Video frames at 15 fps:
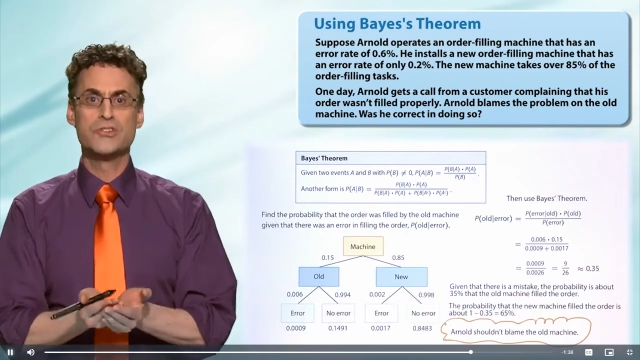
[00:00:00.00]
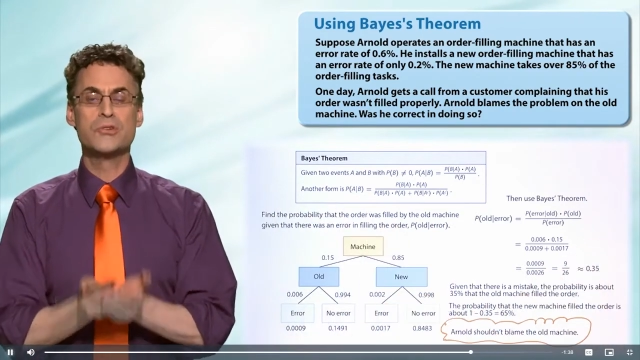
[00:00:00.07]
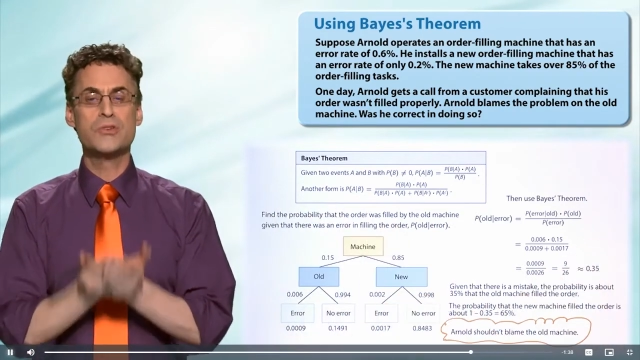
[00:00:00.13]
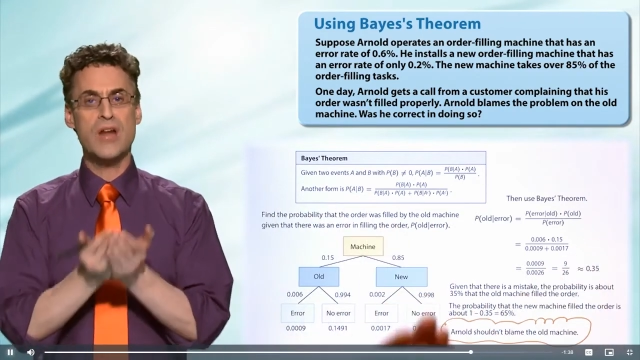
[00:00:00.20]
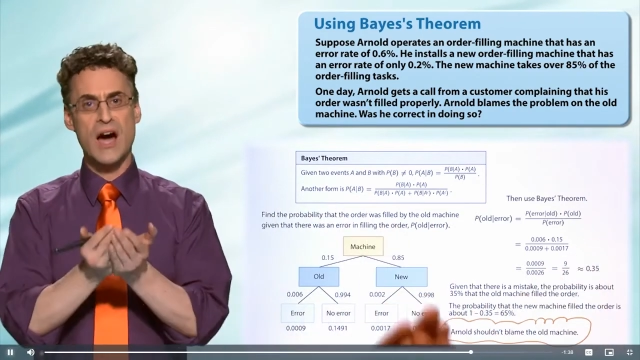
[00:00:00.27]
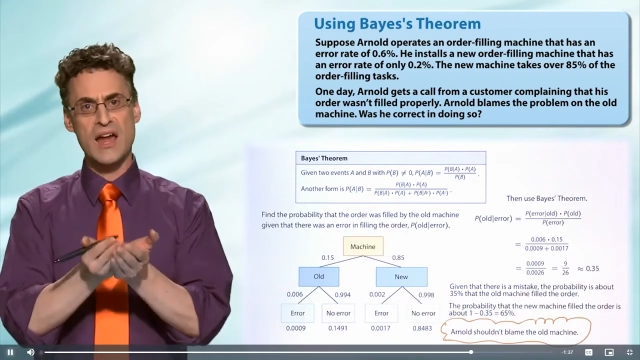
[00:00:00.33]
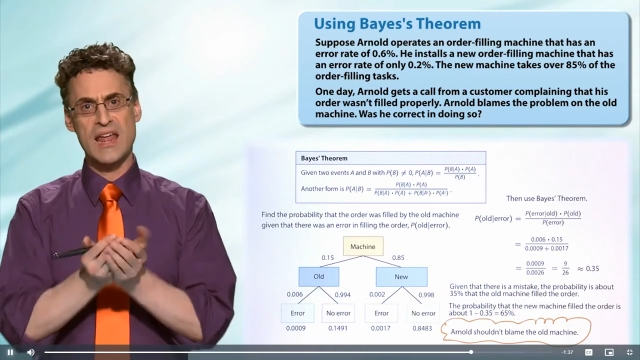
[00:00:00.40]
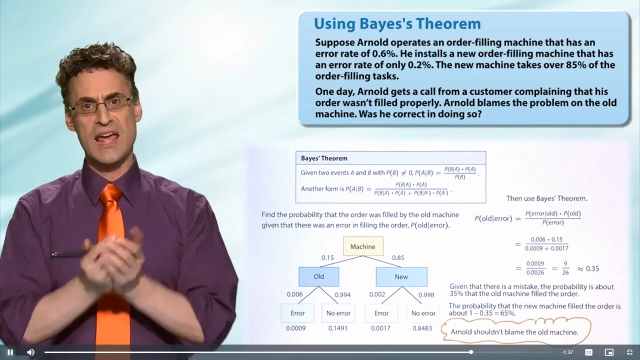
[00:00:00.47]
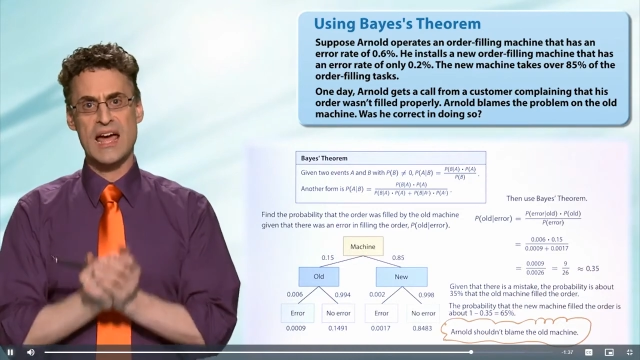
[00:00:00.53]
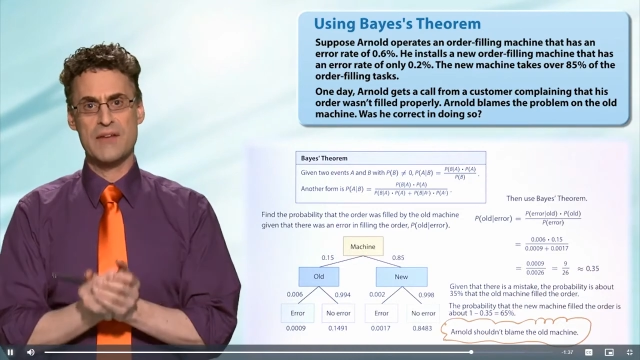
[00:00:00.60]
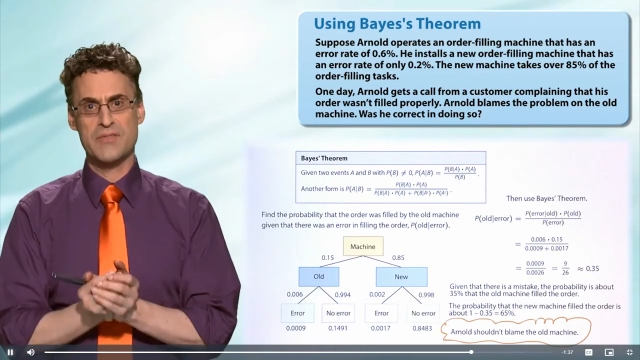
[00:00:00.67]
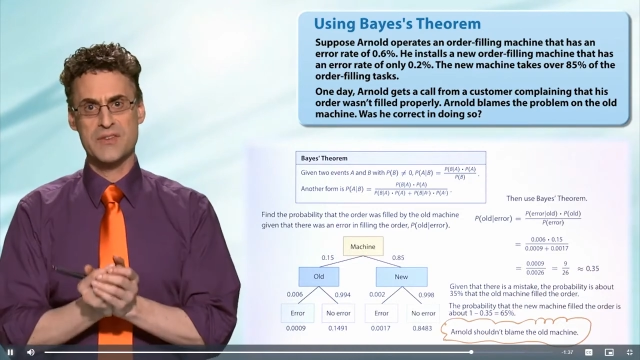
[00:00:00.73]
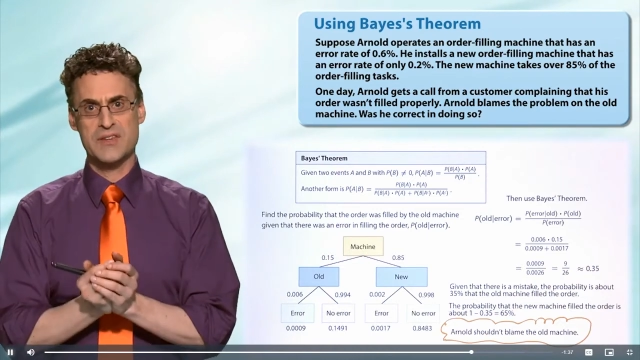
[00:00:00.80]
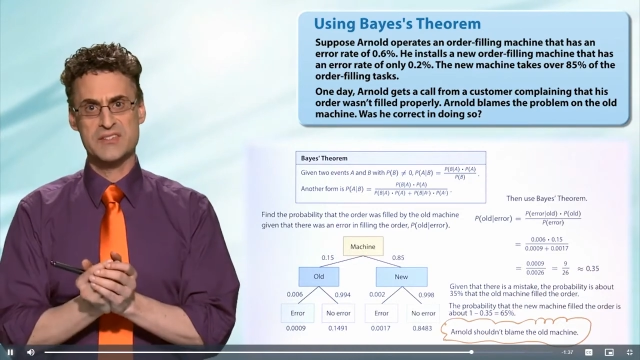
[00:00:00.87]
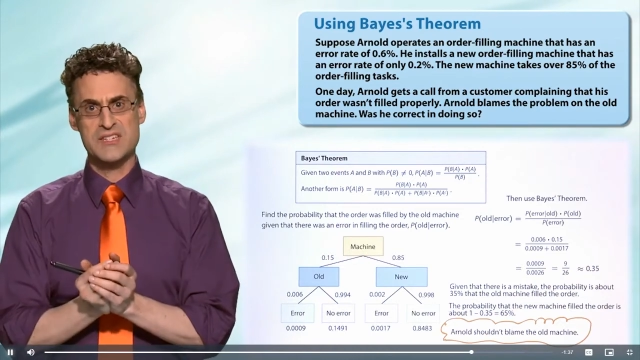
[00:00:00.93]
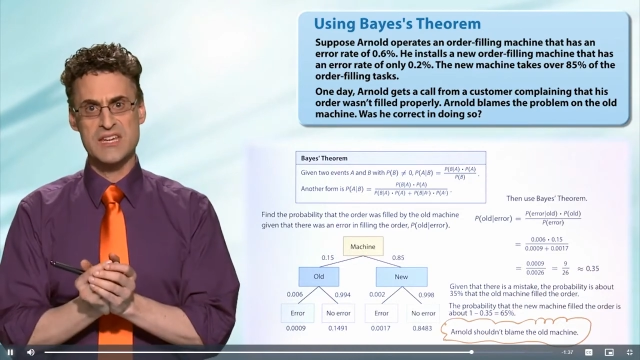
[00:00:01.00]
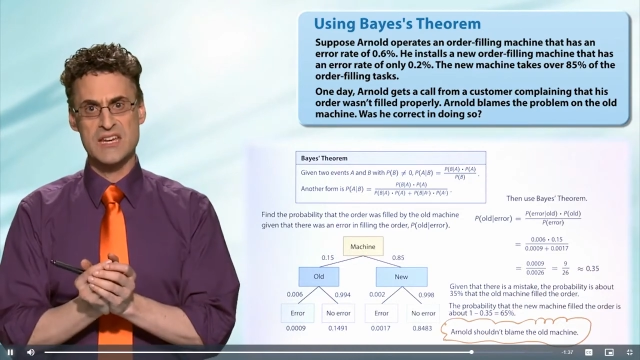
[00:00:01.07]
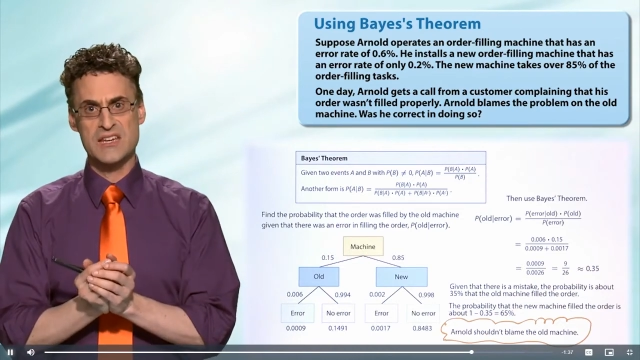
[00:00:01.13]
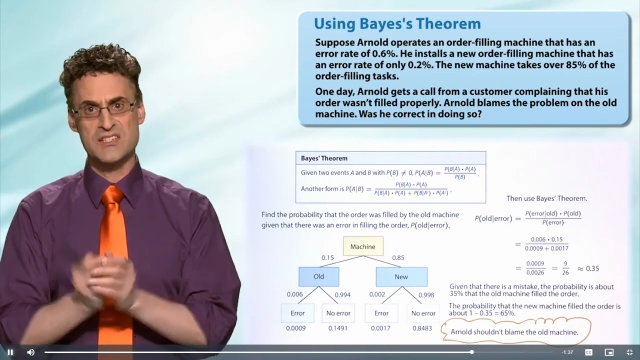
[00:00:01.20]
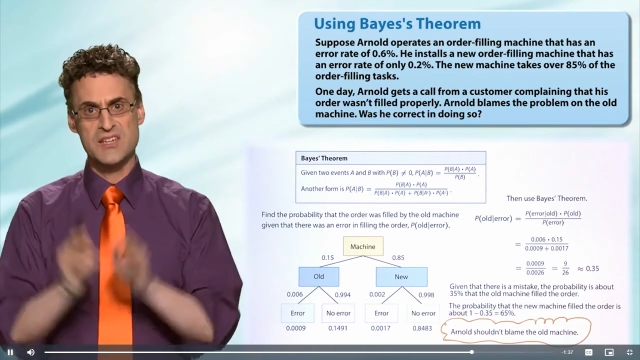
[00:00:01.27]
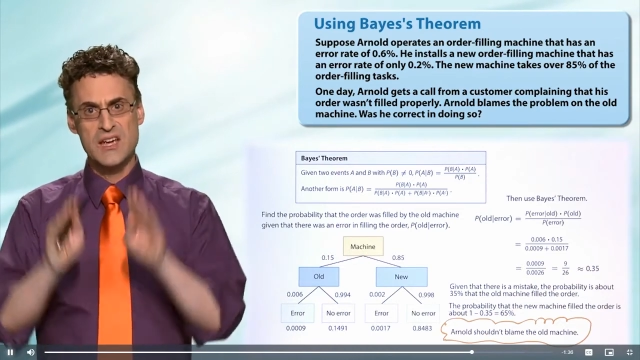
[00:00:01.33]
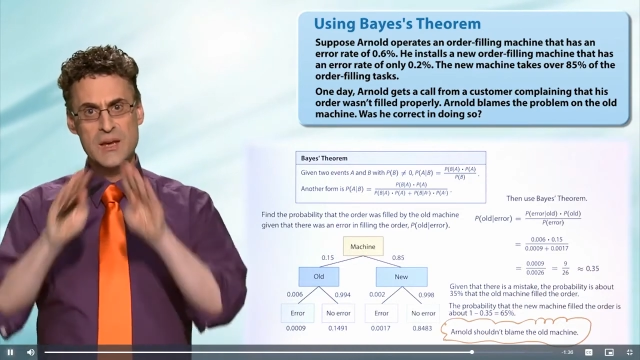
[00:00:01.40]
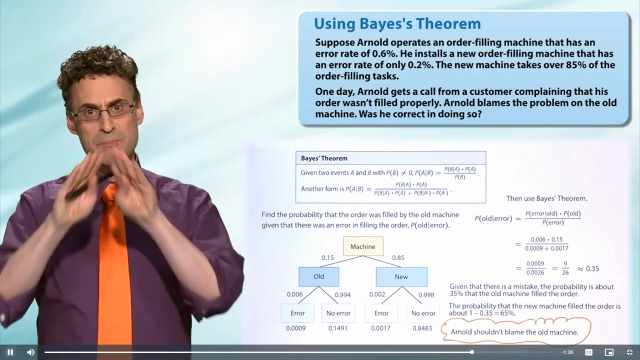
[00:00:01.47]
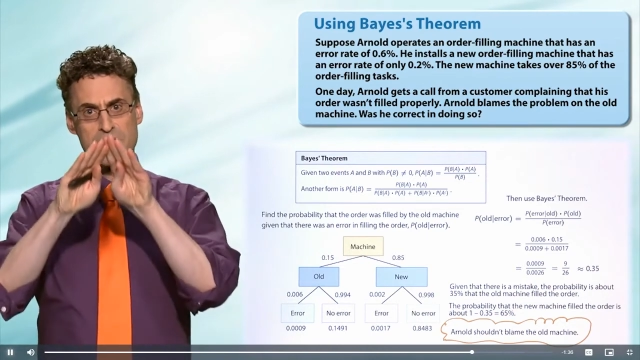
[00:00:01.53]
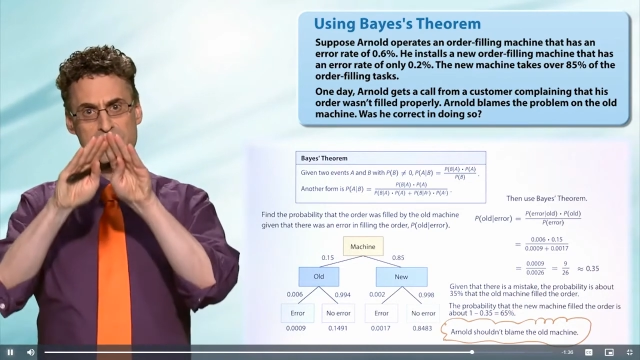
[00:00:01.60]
do not have the disease.